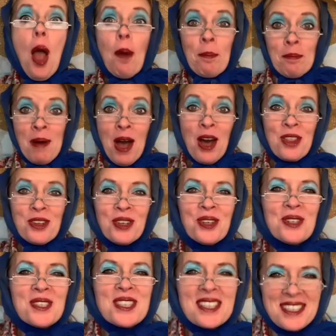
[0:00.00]
Mother
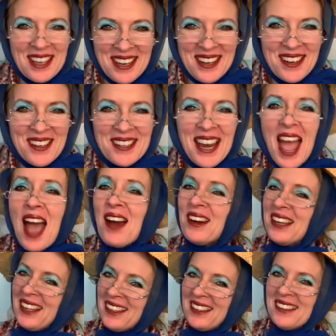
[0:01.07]
Goose is here now,
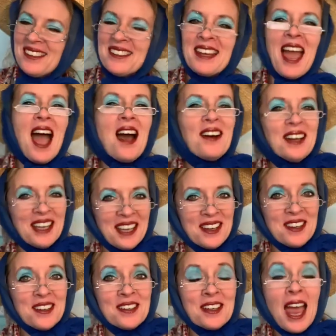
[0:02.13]
here now,
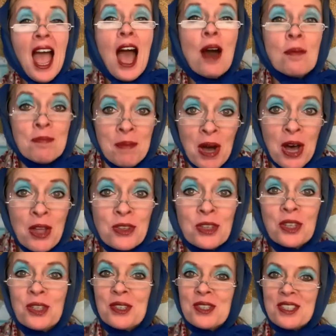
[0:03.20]
here now. Mother
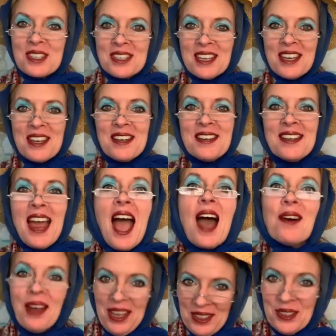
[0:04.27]
Goose is here
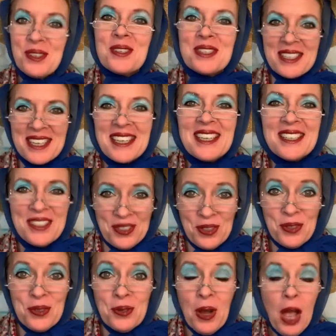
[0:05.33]
now, and Lucy
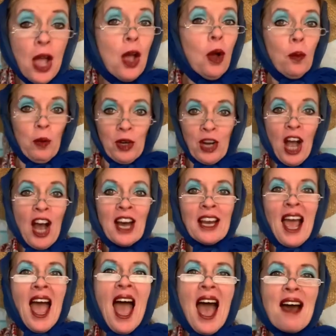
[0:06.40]
too. We're gonna
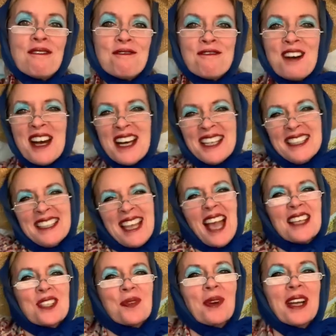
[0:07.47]
have fun,
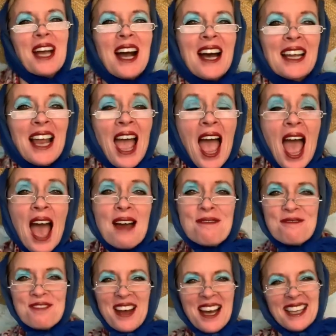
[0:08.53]
yes, we're gonna have
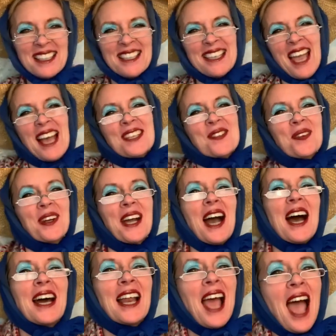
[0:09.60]
fun, yes, we're
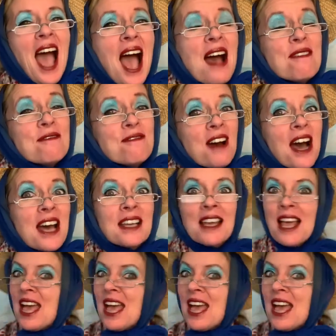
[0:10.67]
gonna have fun.